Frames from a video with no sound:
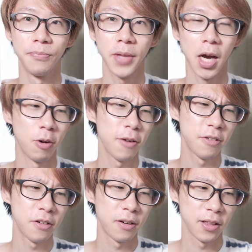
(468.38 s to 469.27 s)

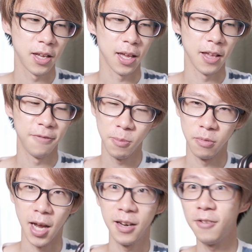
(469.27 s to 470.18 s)
However, like
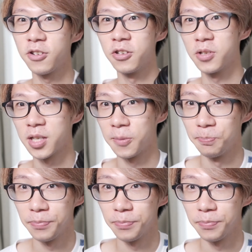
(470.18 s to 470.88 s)
I never use